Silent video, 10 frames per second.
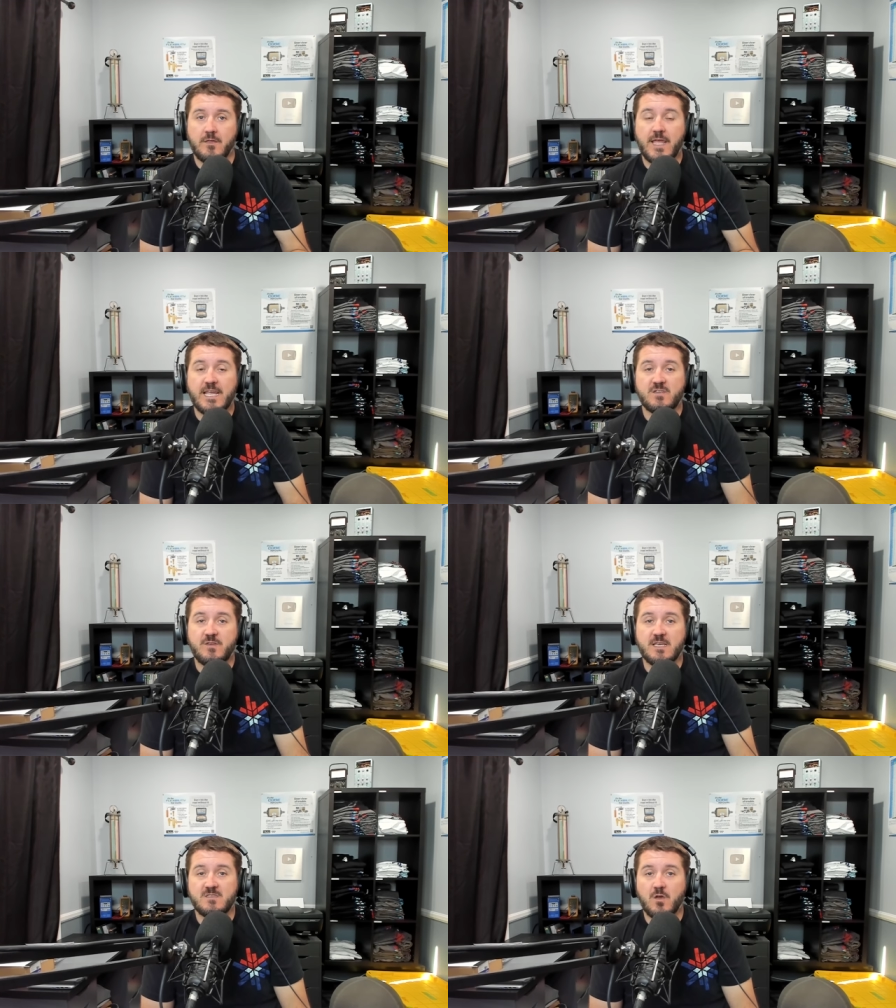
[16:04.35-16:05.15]
on the H
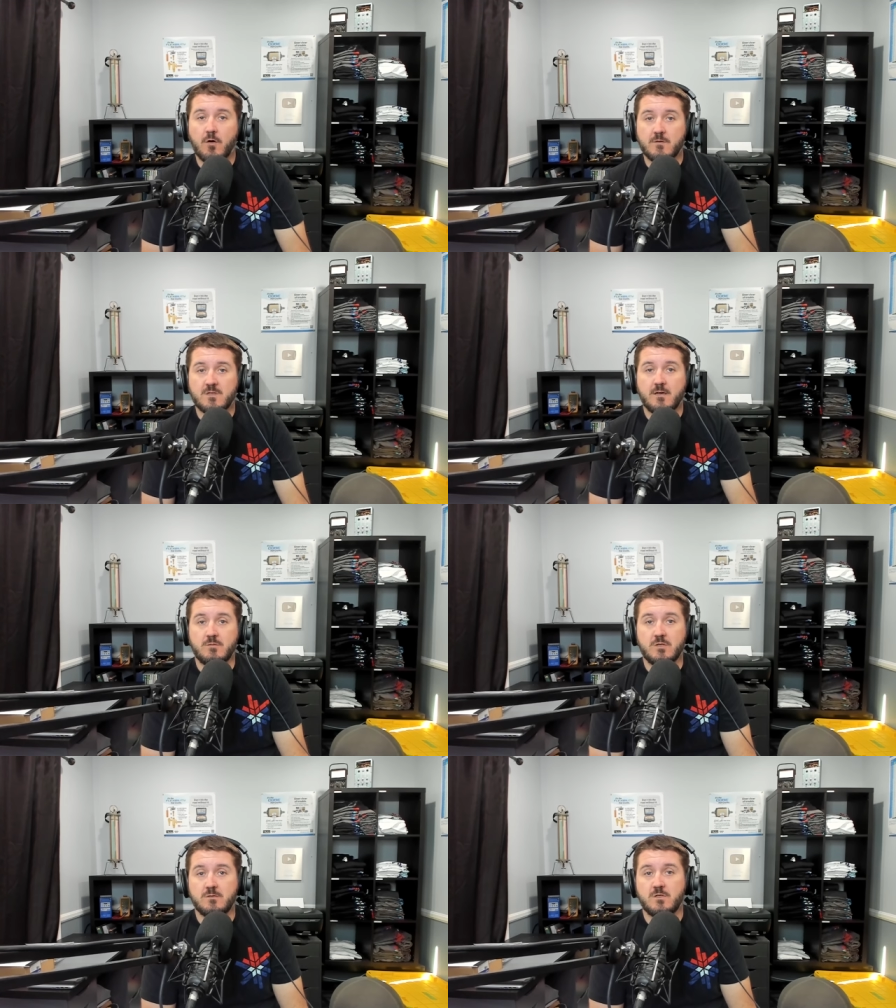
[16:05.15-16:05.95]
V A C Overtime
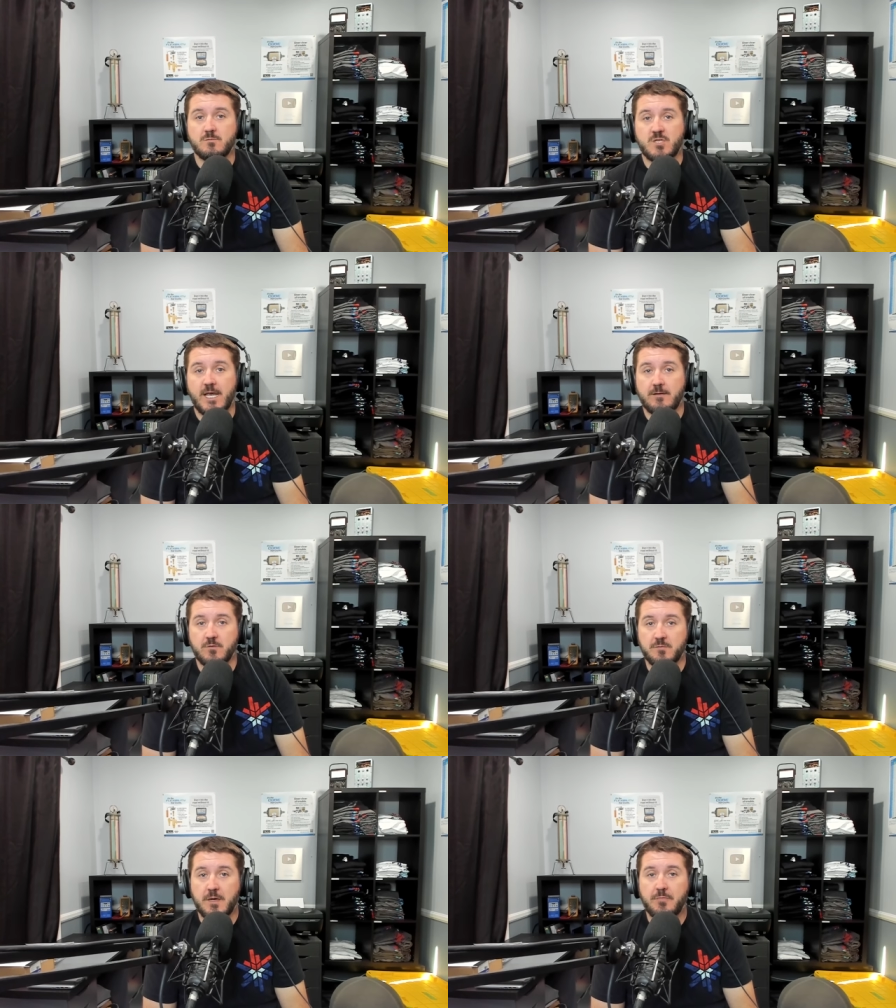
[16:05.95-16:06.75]
YouTube channel
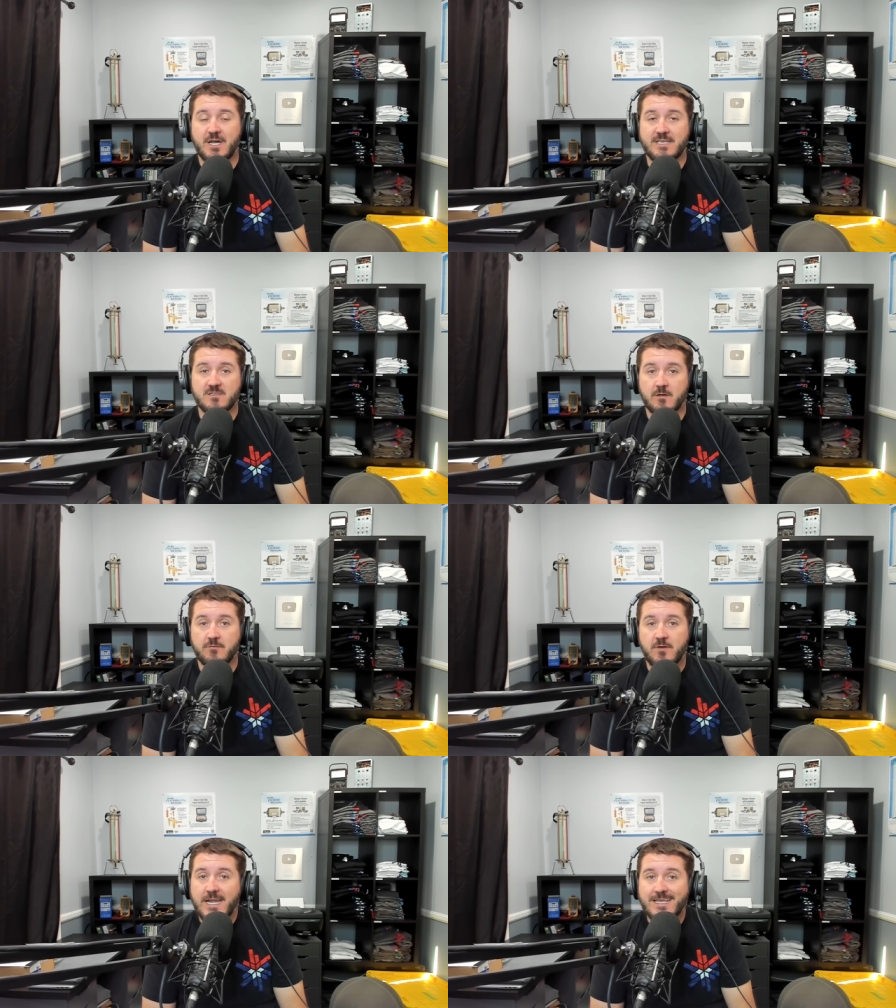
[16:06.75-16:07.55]
with my buddies on
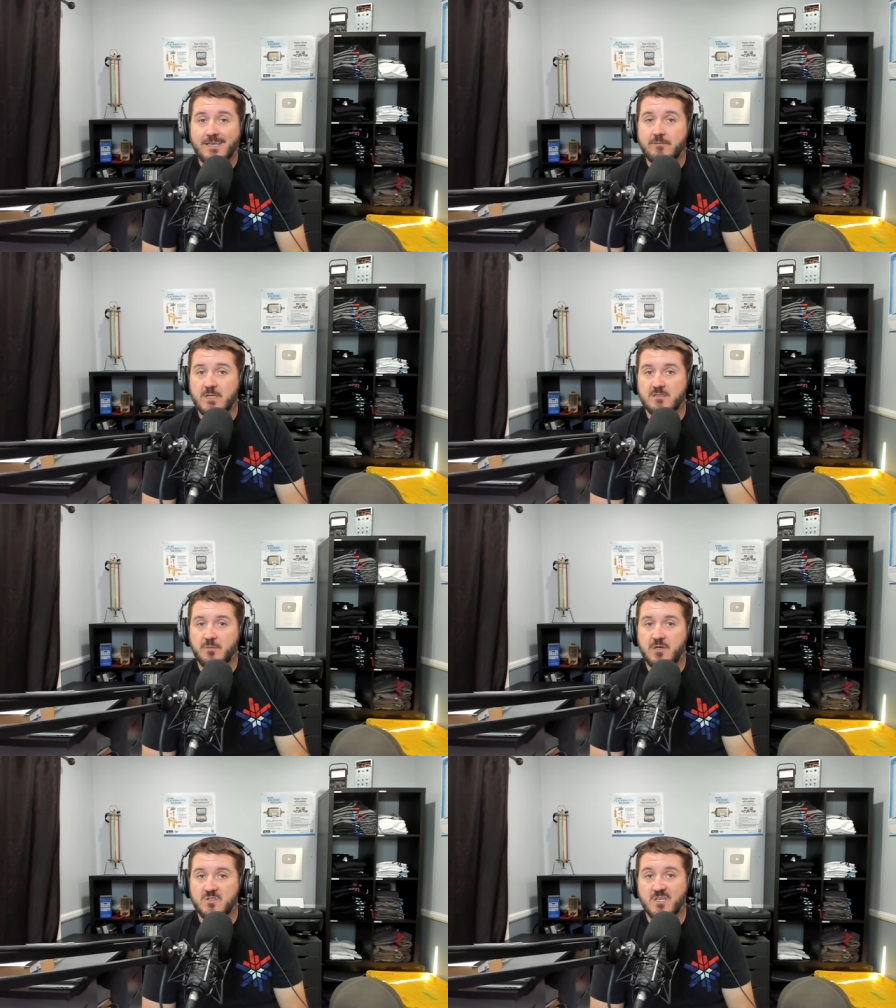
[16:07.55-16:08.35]
Friday evenings,
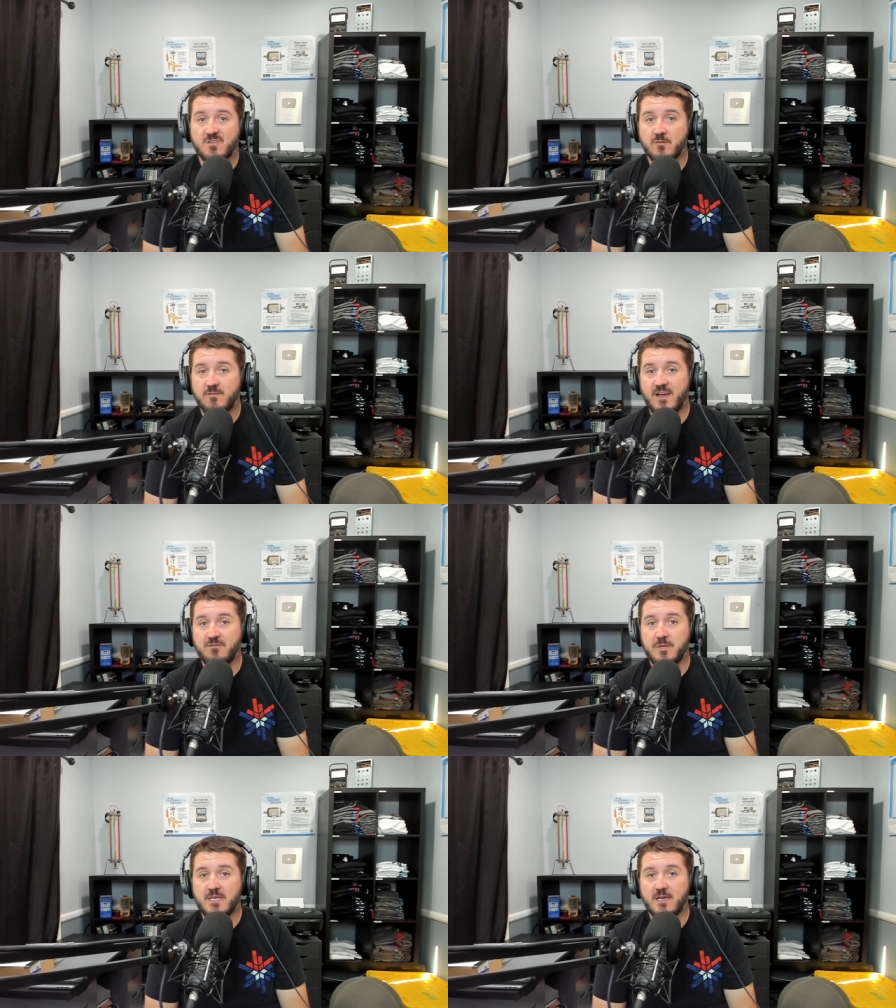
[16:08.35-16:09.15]
about six oh five
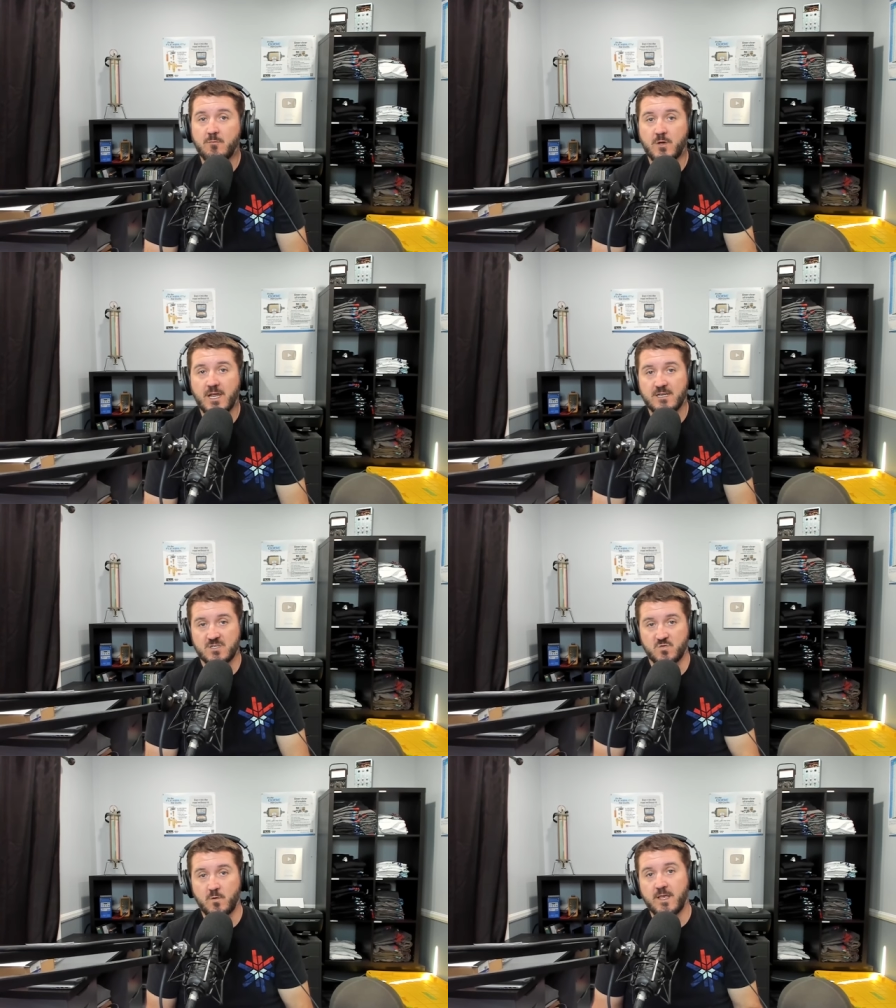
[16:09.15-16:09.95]
P M We kind of
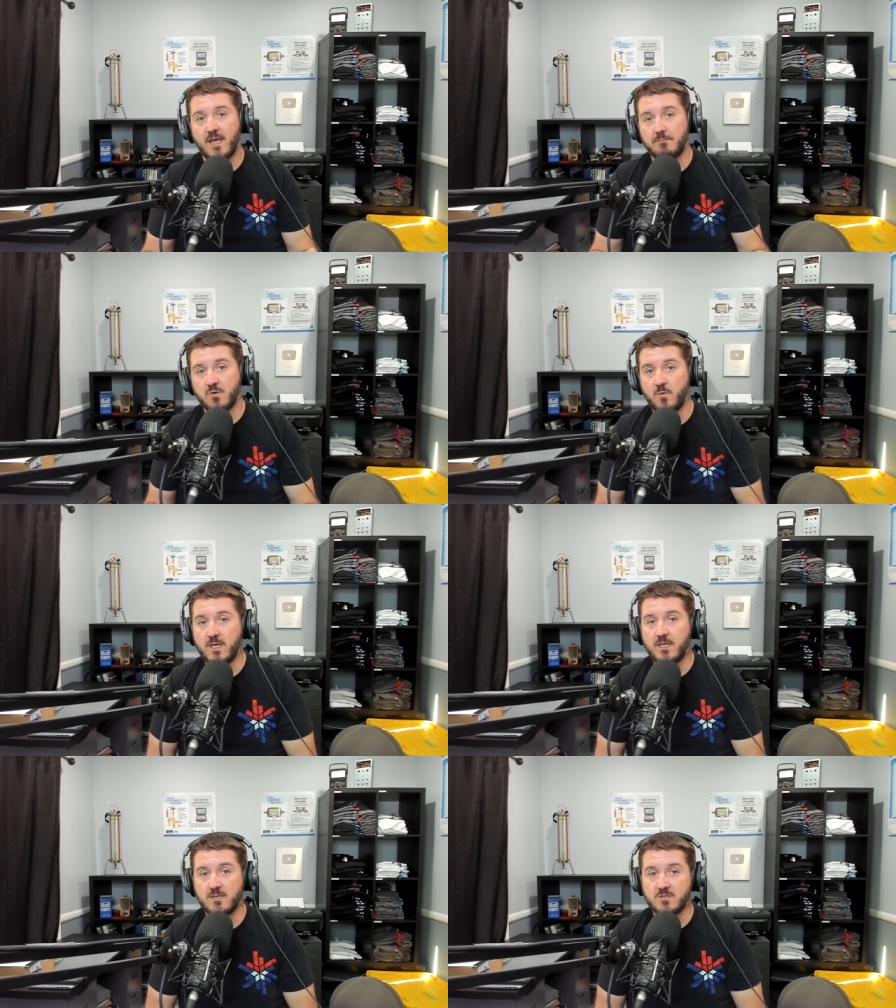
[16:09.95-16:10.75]
just recap the
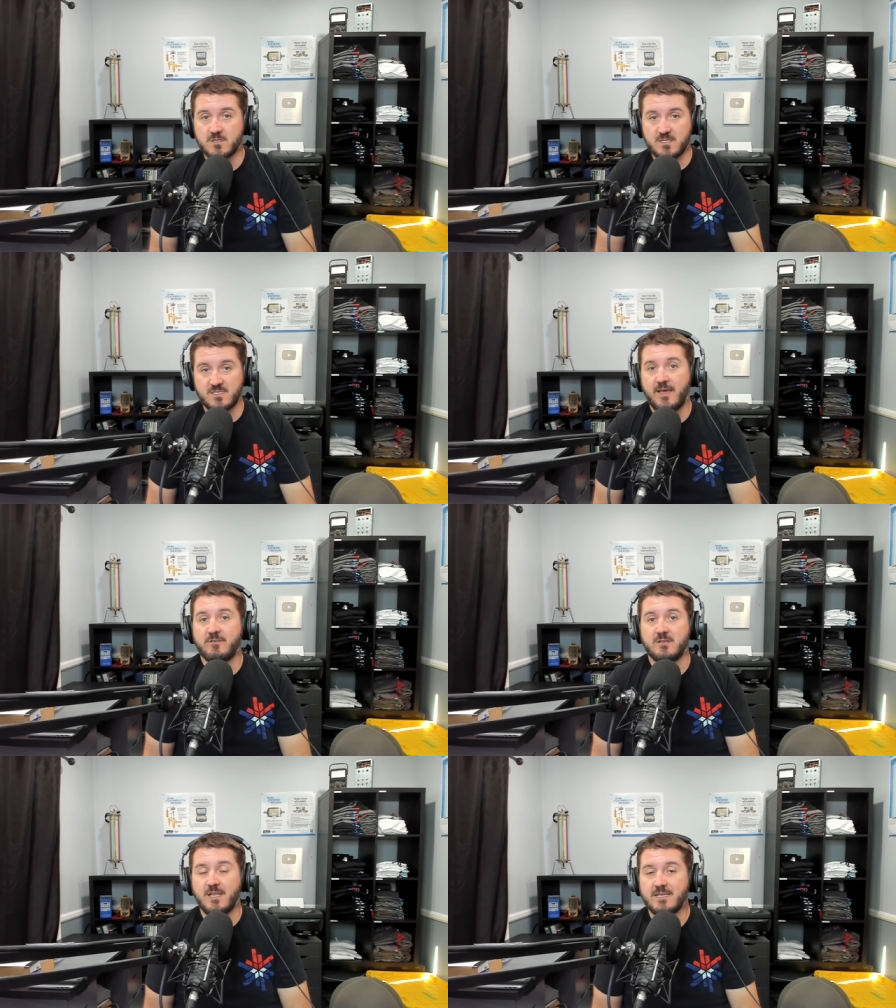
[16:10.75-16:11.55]
week and usually just have
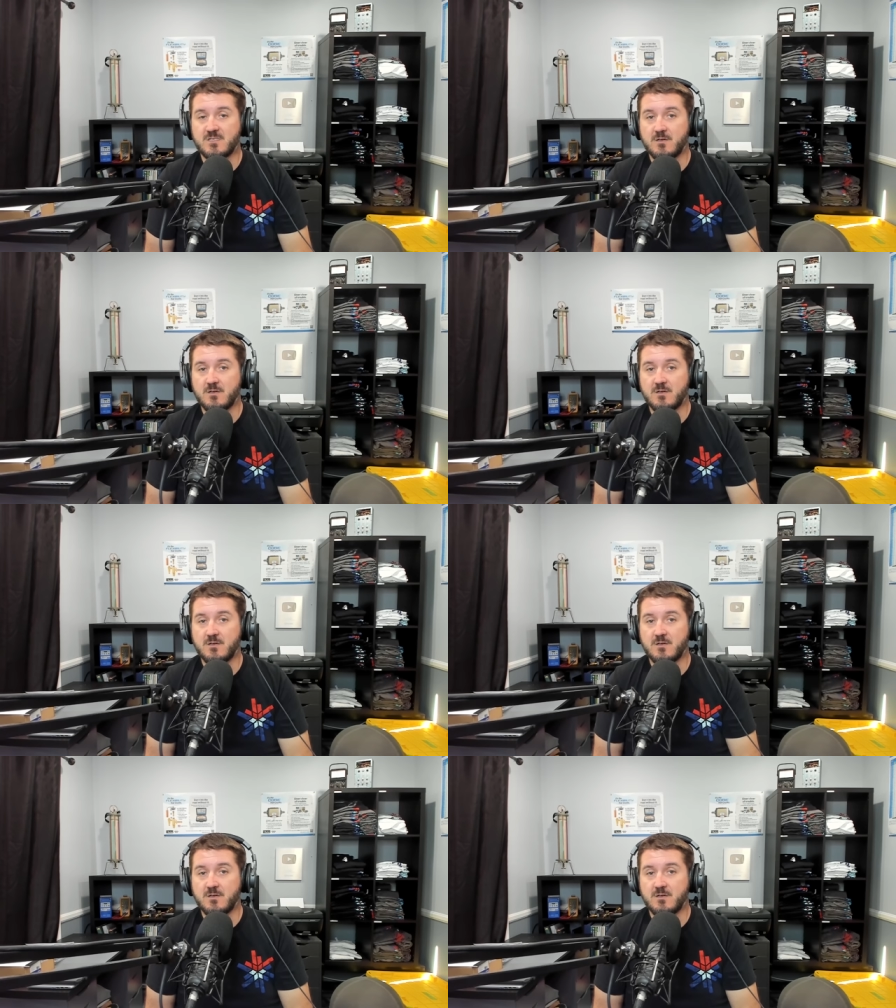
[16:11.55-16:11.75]
a nice,